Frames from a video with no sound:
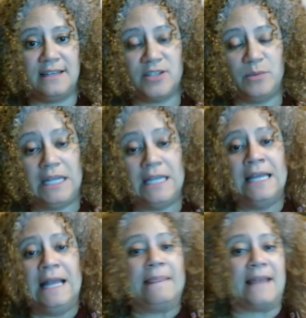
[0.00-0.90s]
to me,
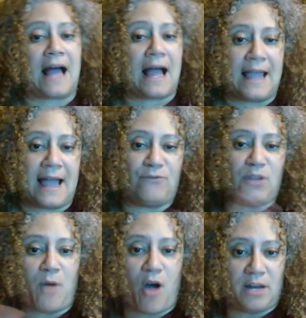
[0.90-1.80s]
that I have
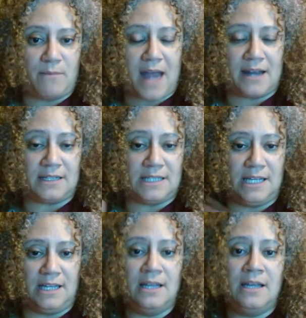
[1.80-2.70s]
them
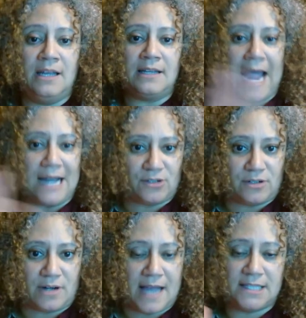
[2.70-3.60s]
automatically
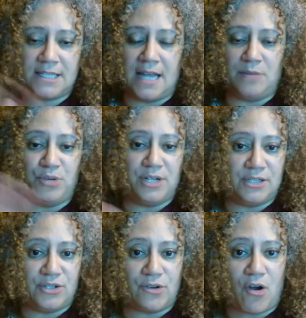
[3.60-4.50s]
categorized and put
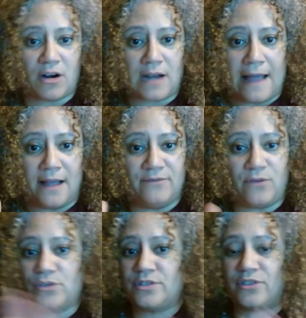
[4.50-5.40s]
into an archive
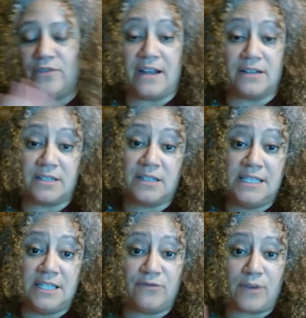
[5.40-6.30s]
folder, so they are
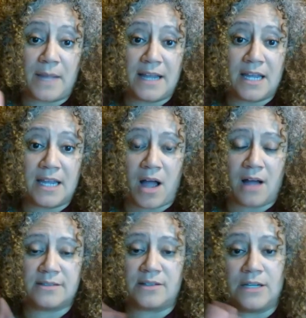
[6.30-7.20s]
deleted from my
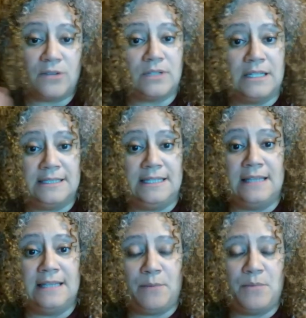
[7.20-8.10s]
inbox, so I don't really see
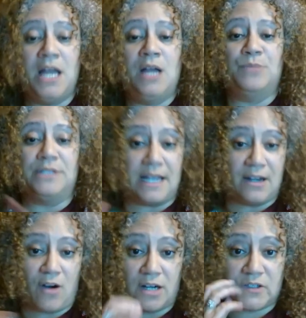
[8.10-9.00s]
them, but they
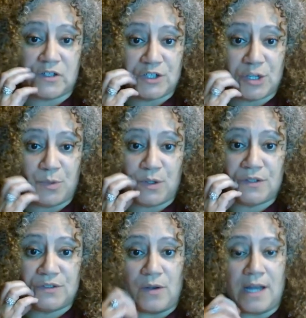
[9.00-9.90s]
are searchable.
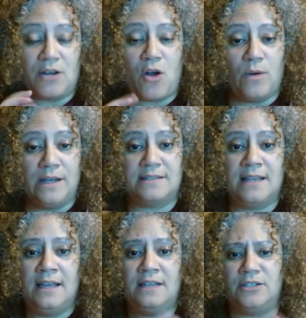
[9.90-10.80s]
So I can always,
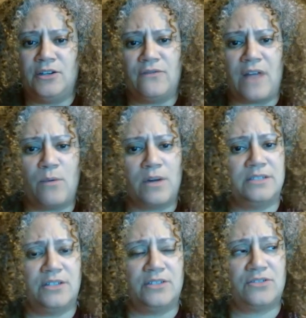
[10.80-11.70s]
if I wanted
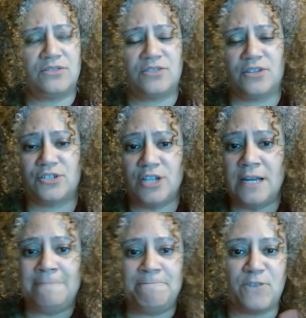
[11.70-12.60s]
to search,
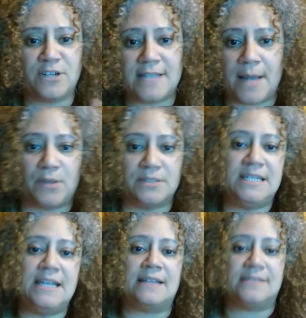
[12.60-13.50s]
for example,
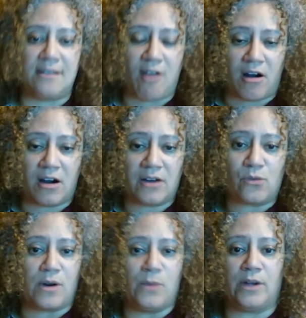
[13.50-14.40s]
DSCR,
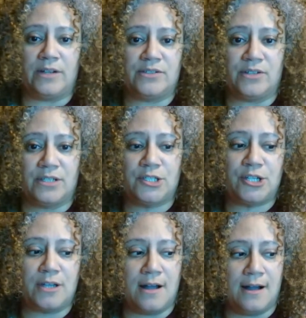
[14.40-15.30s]
or I want to search,
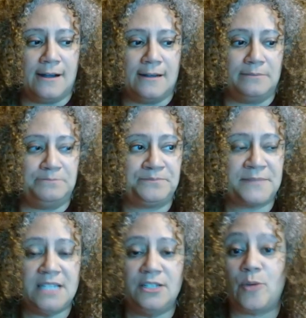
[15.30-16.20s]

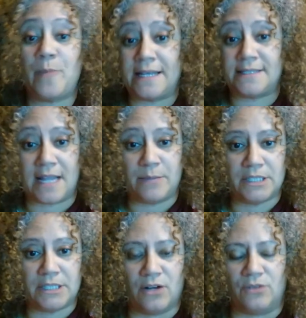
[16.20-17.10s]
bank
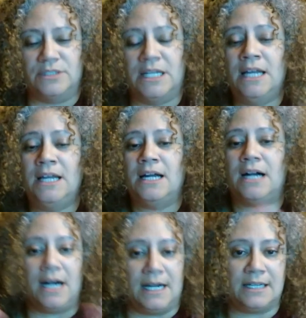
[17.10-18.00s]
statement loan,
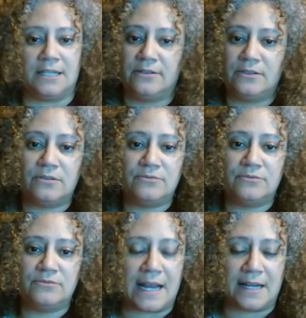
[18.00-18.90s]
I could
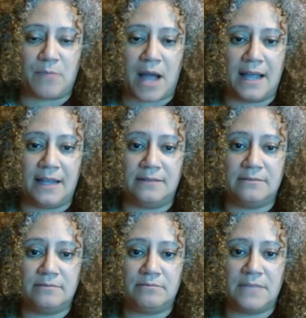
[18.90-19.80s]
do that in my
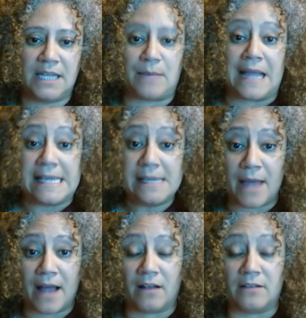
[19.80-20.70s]

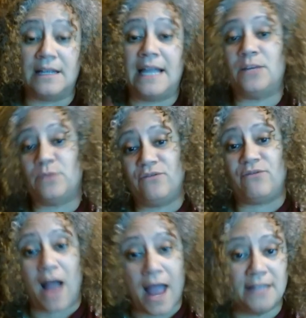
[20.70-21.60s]
email, and it would
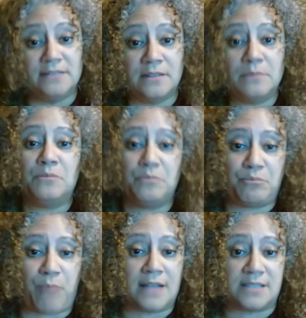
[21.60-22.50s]
find
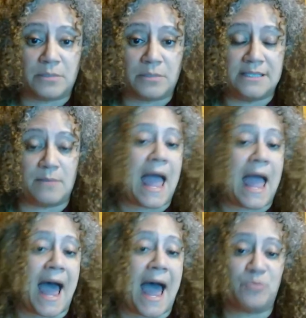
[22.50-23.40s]
possibly some
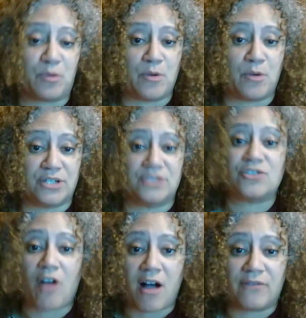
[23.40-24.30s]
ads, promotions,
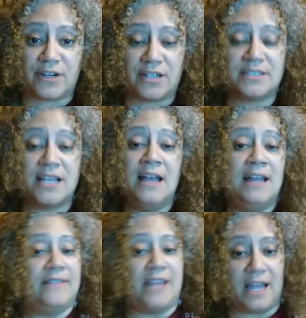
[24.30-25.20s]
or offers
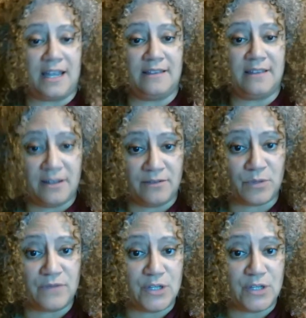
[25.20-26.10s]
that I could then
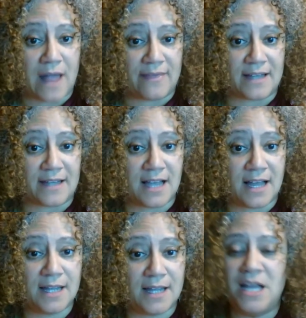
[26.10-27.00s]
review at that
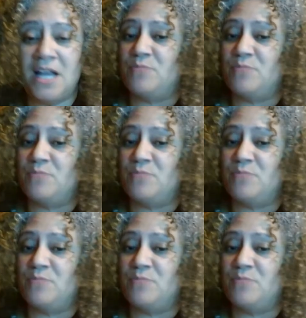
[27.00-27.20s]
time.